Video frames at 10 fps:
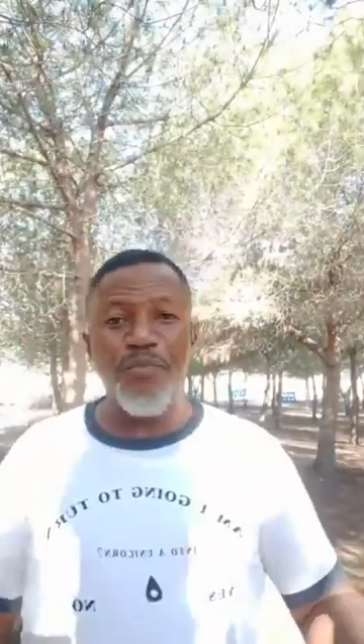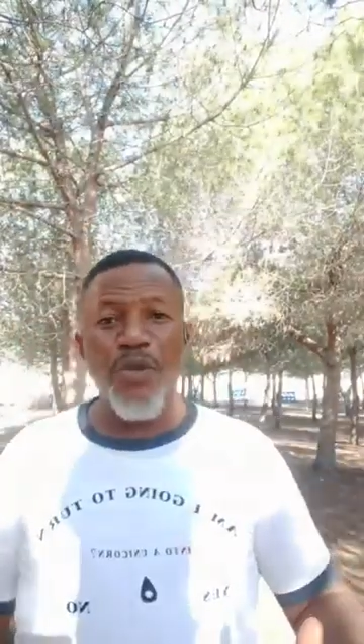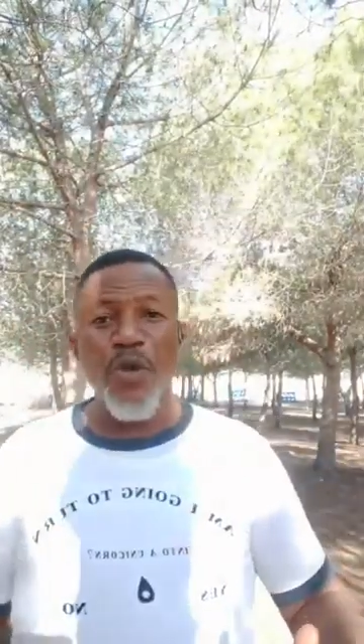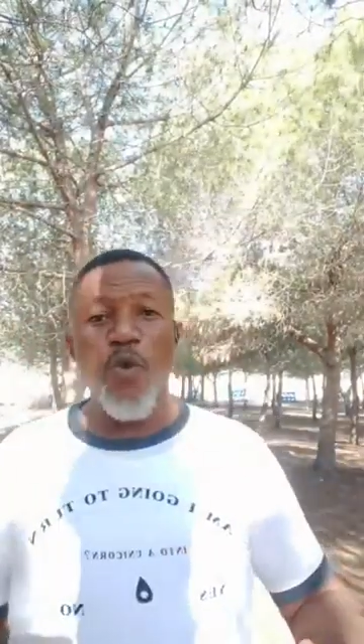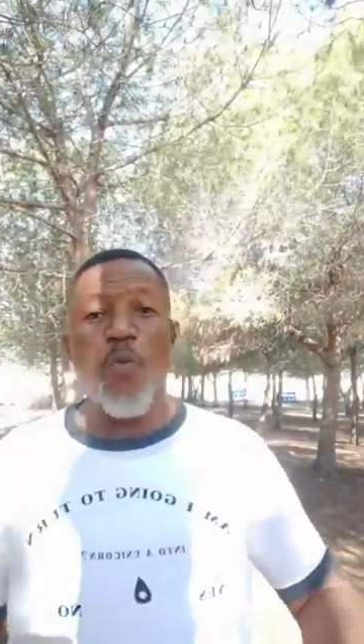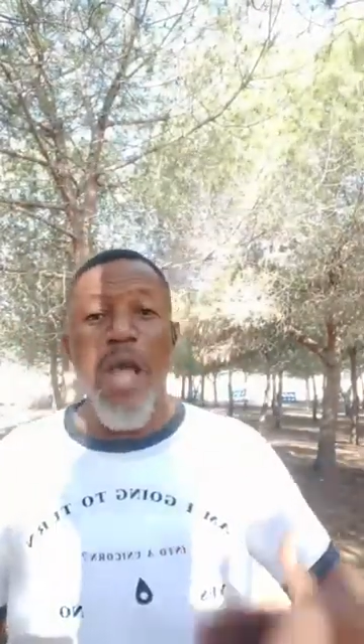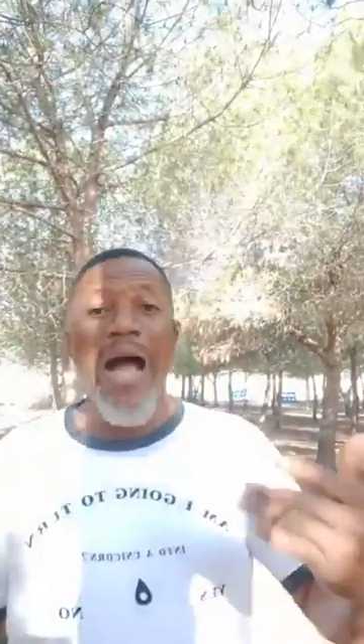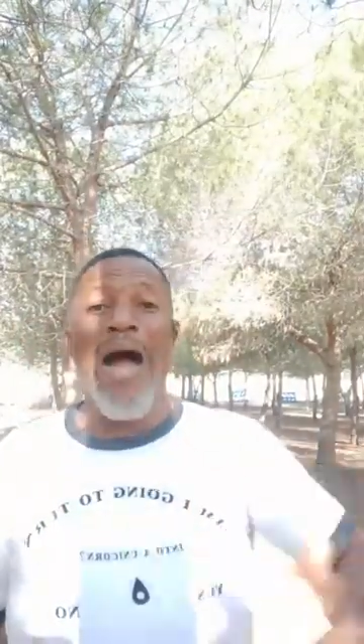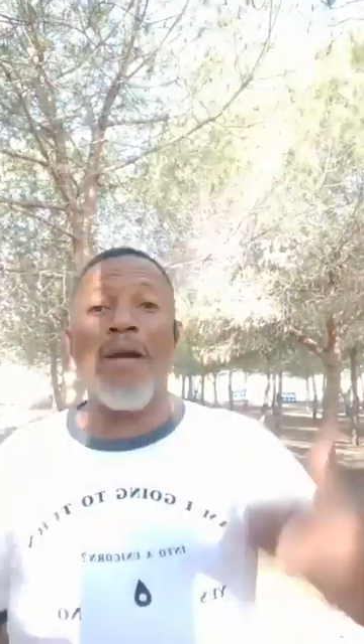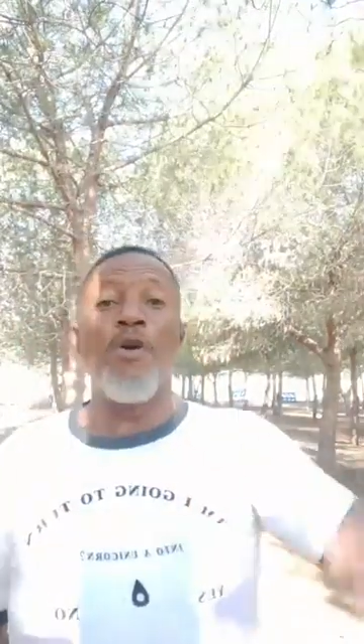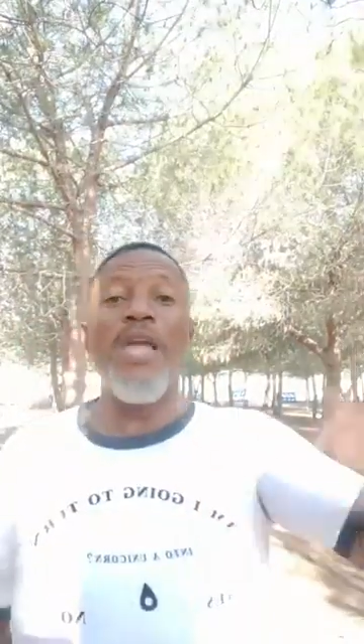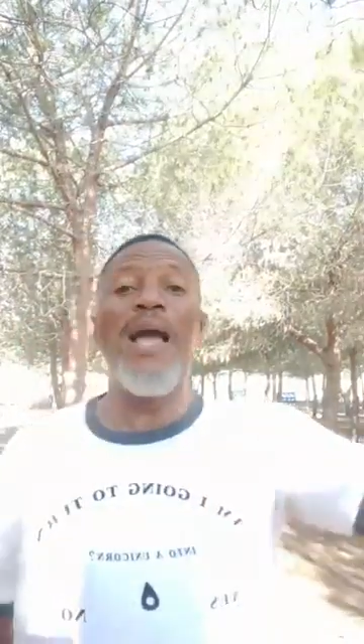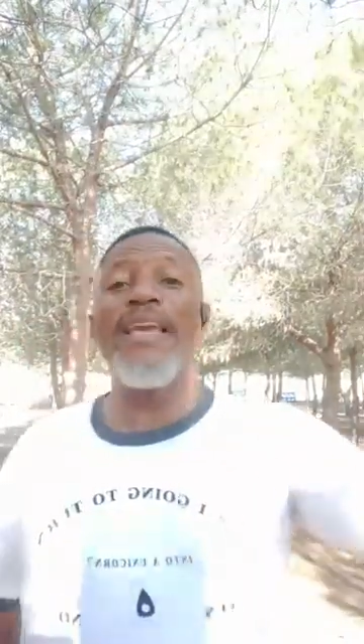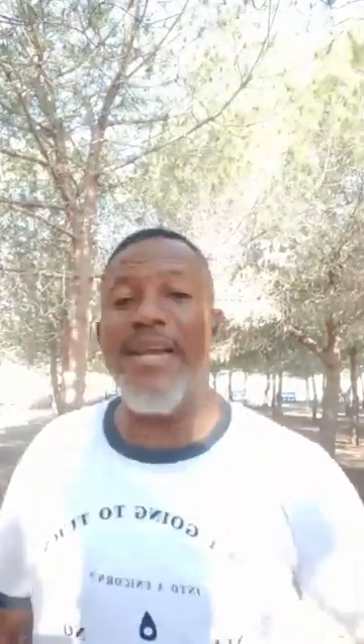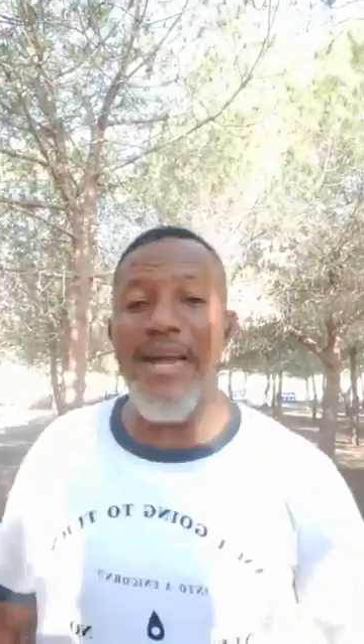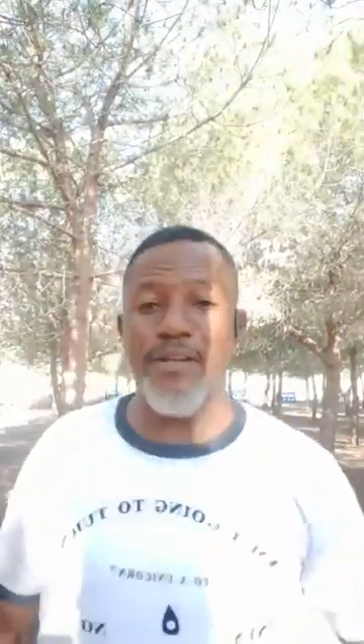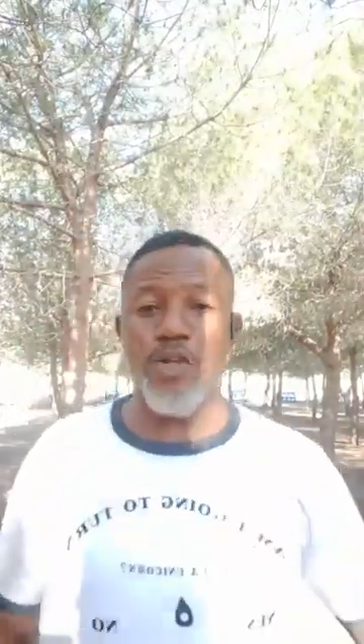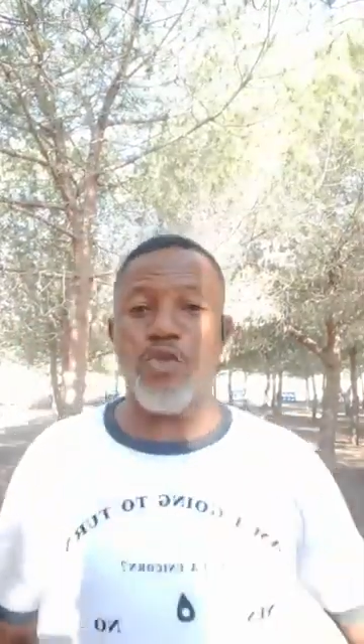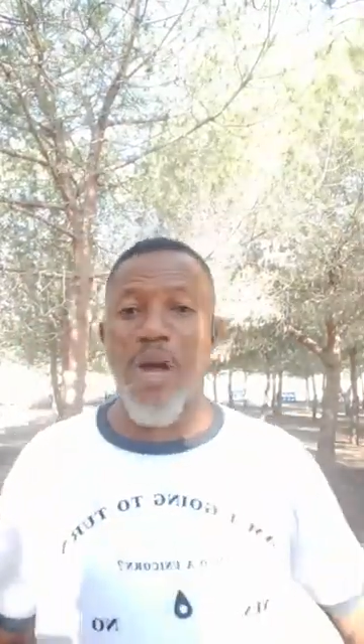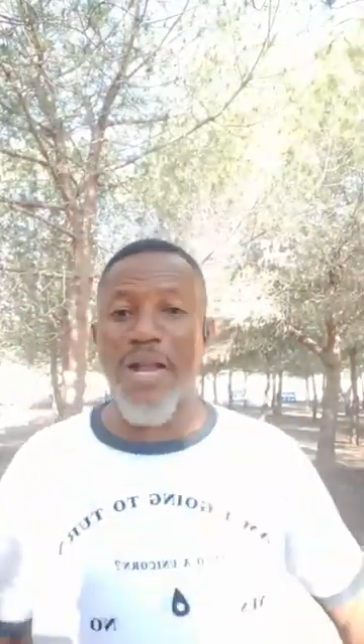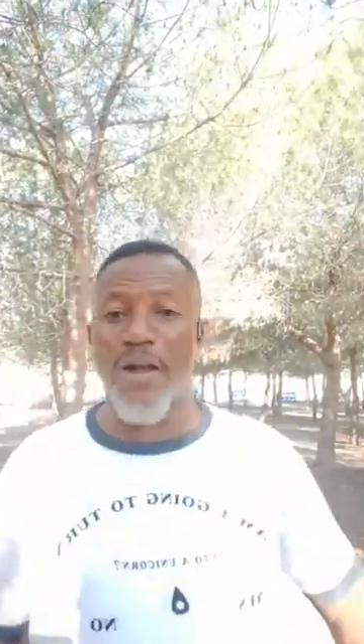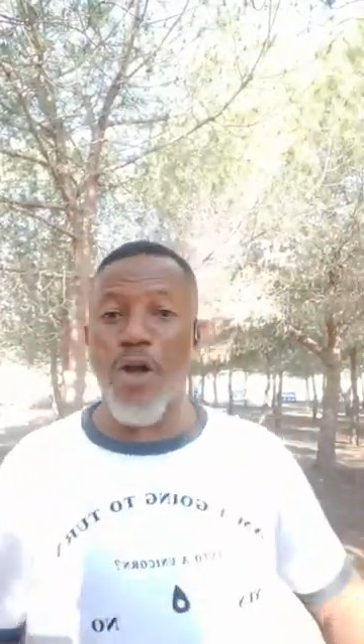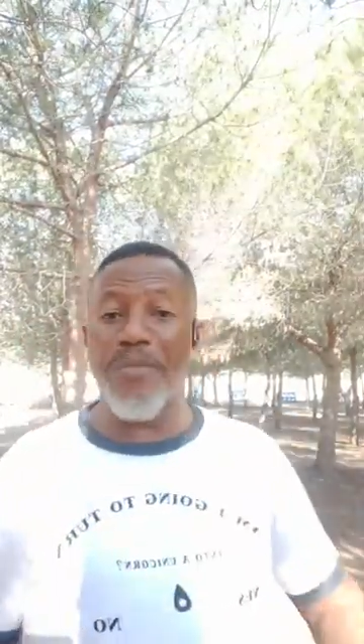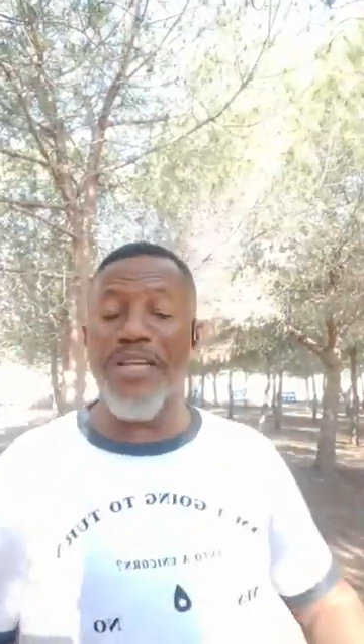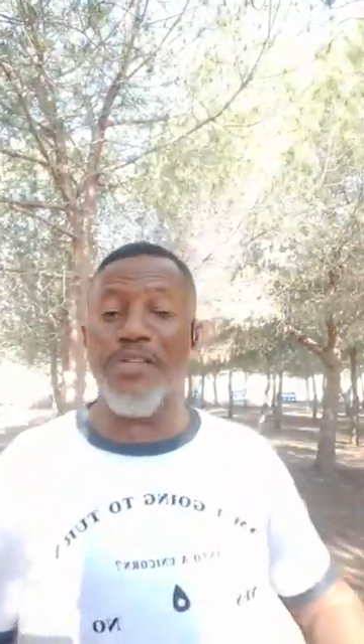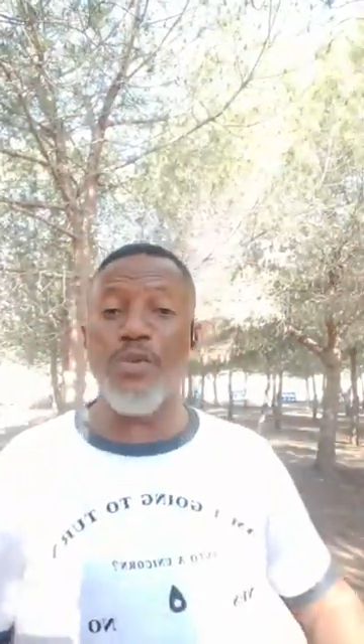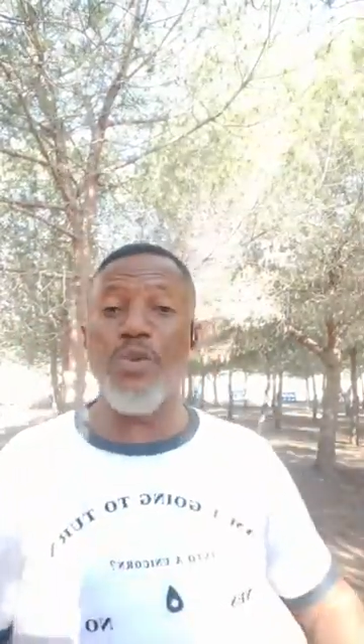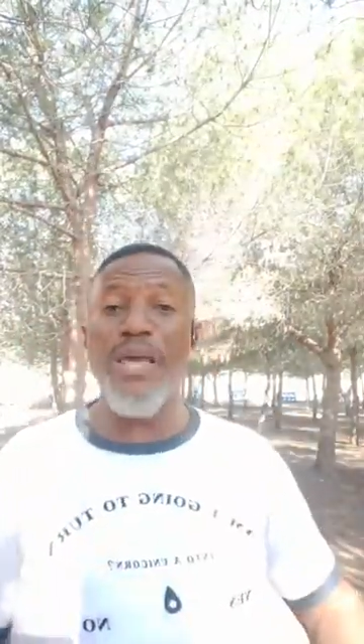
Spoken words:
where agbonya yena don swagger, God bless you.